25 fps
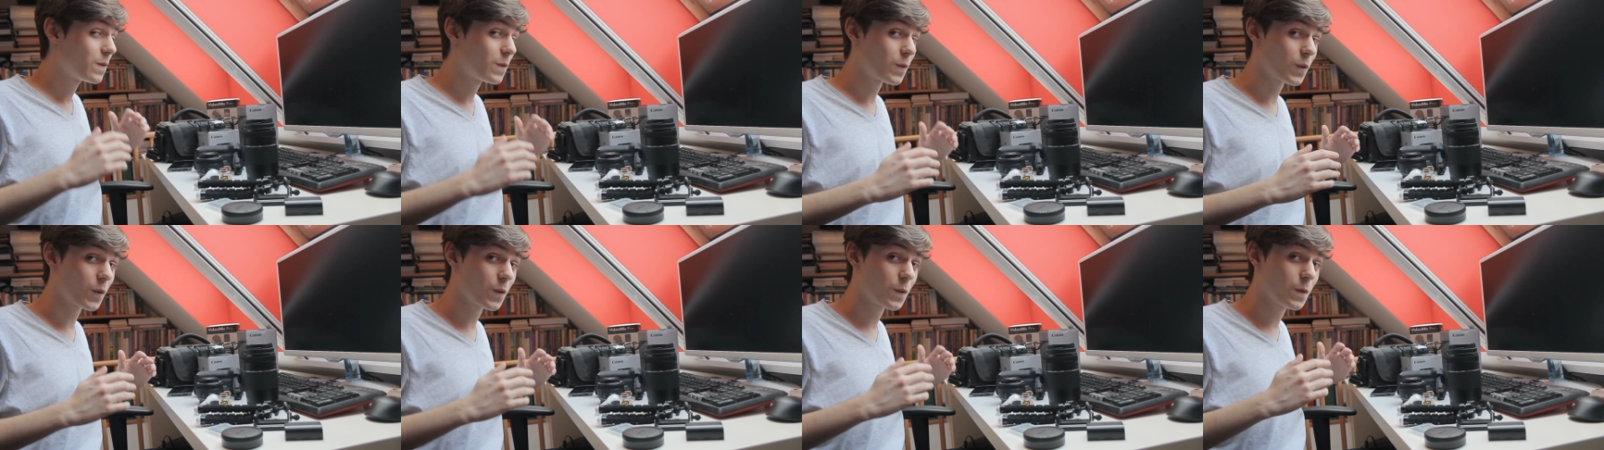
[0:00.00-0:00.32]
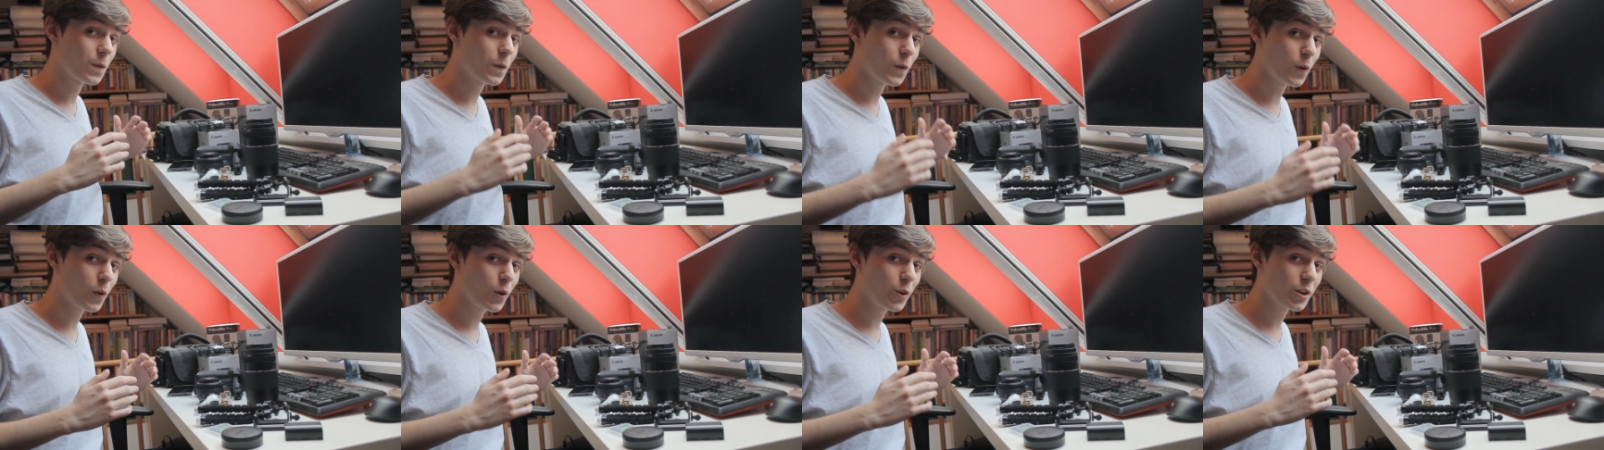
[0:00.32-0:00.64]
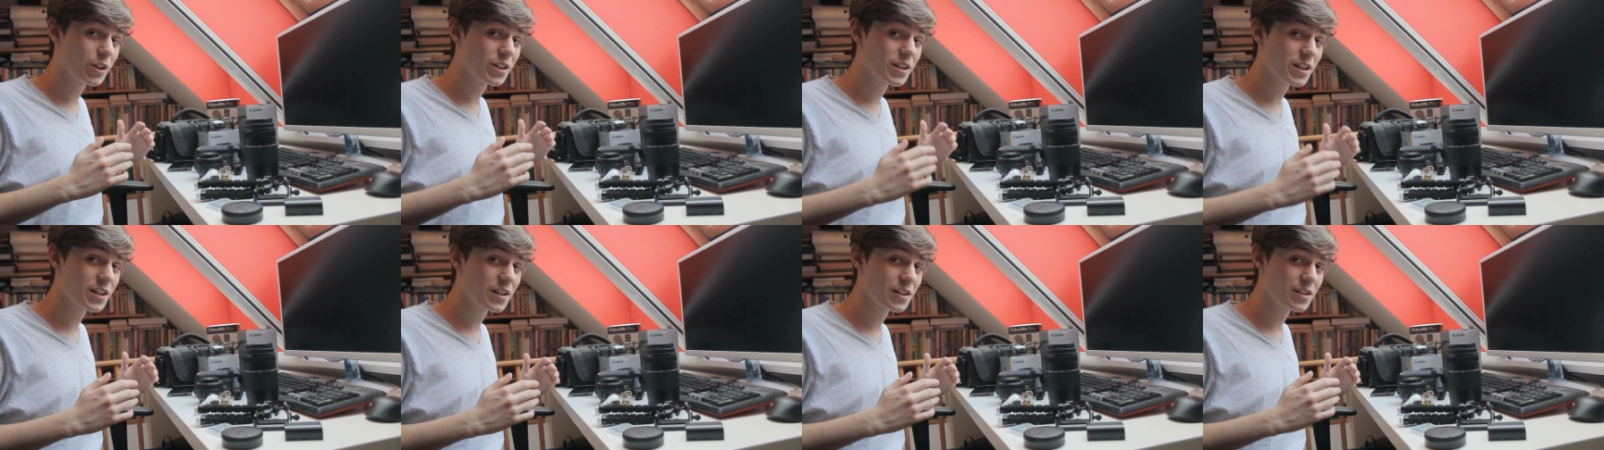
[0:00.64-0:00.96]
for four
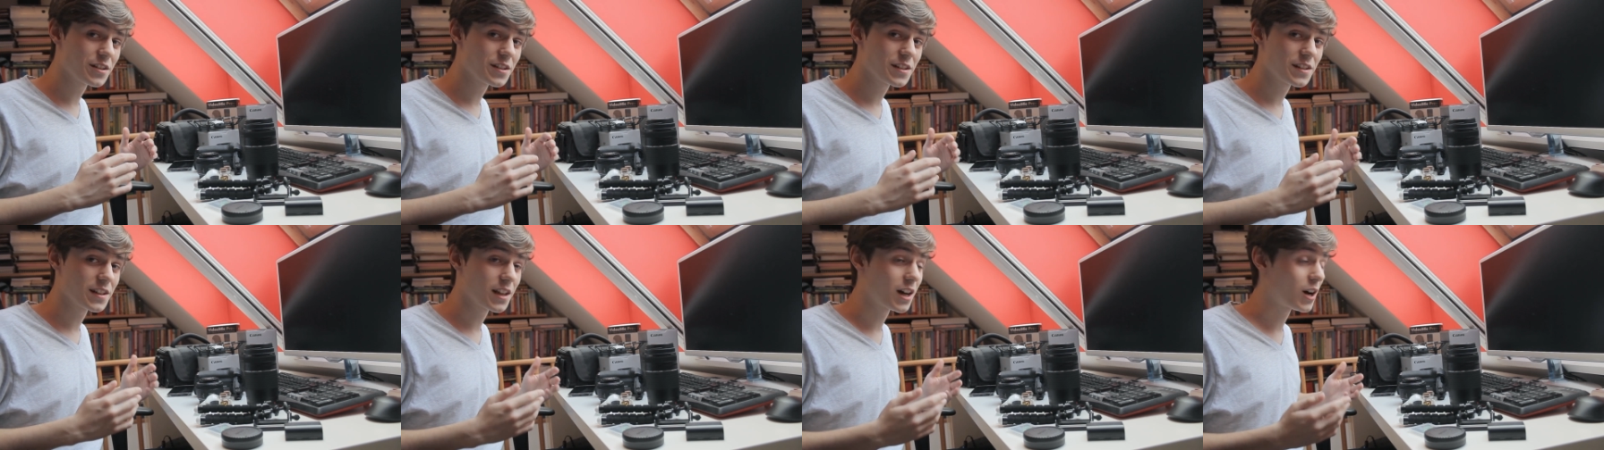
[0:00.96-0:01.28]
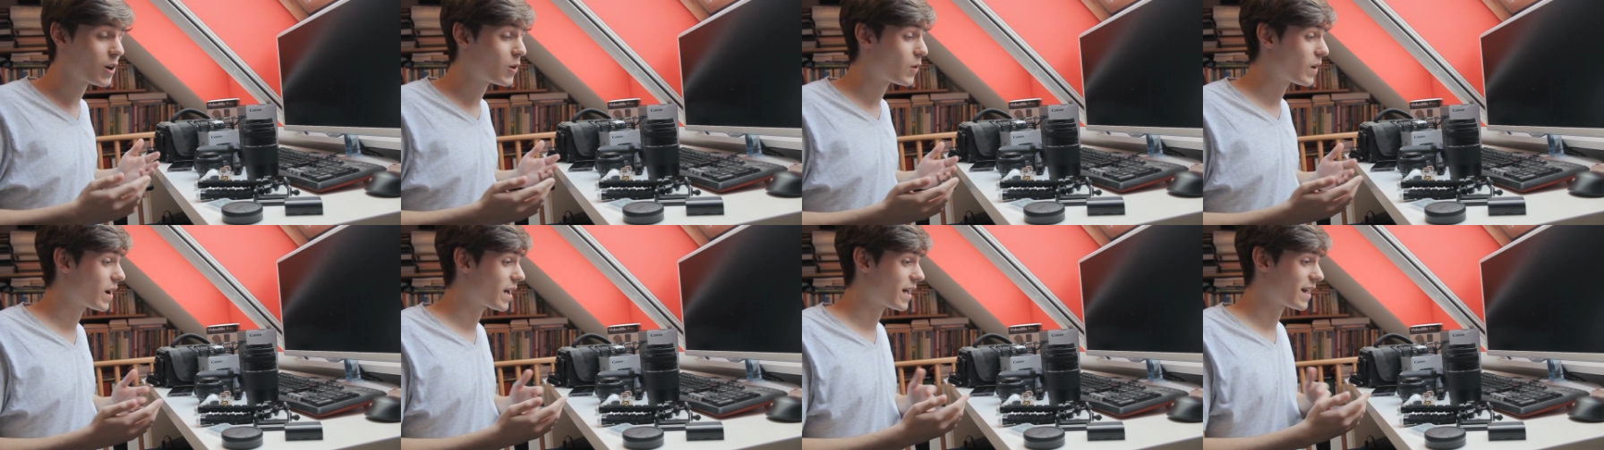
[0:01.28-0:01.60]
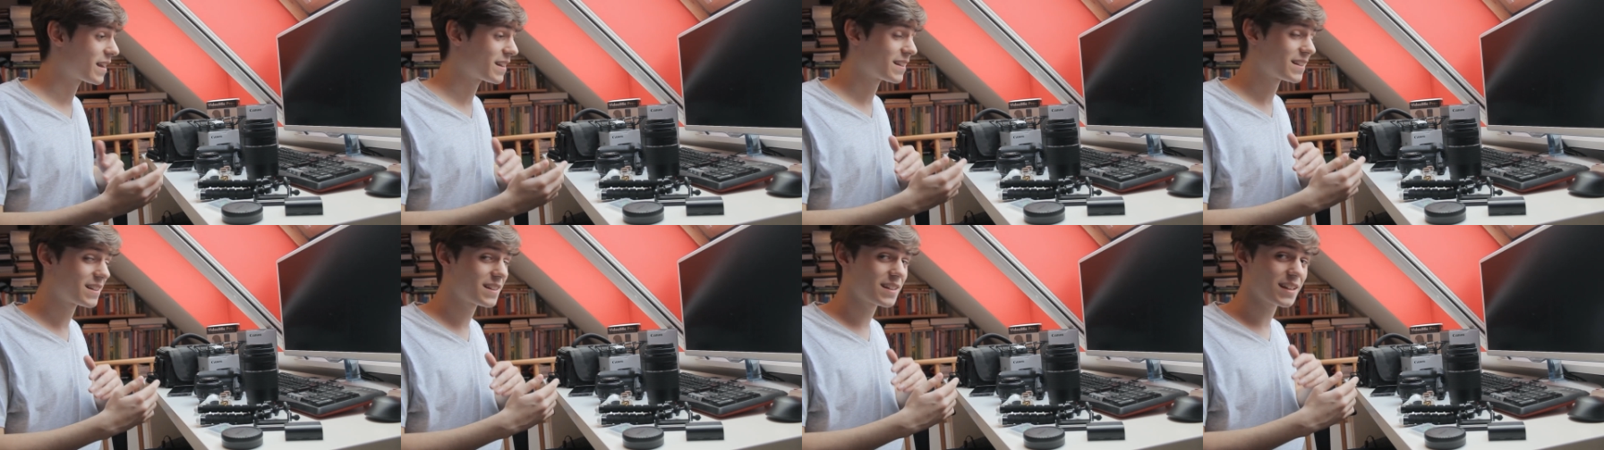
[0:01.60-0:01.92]
years now
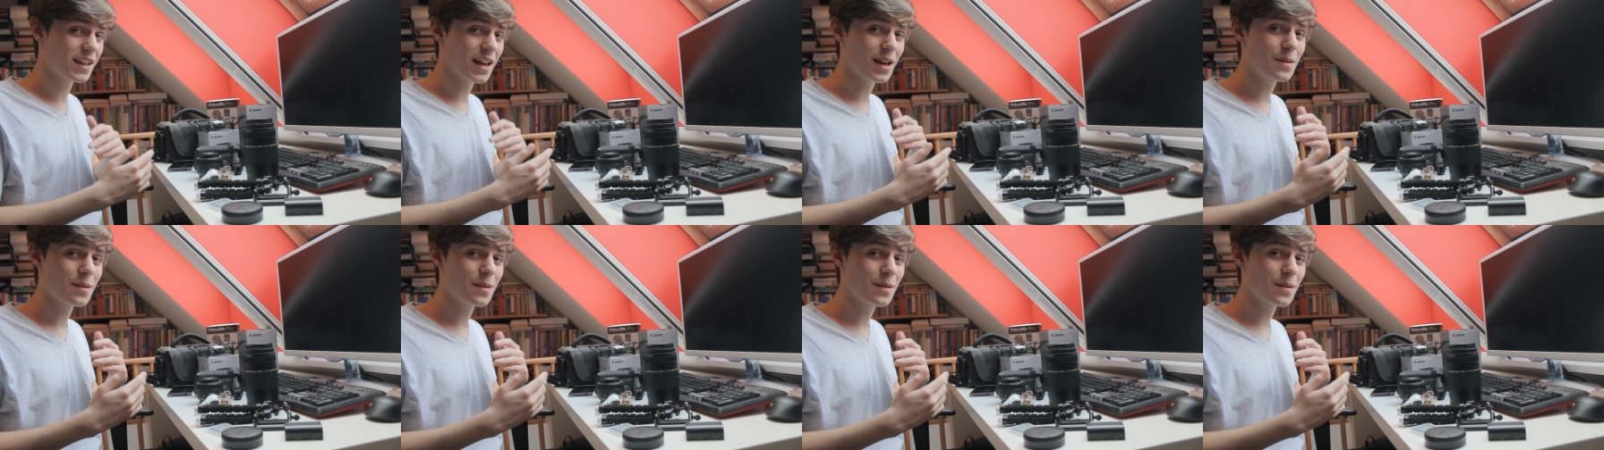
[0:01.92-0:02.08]
and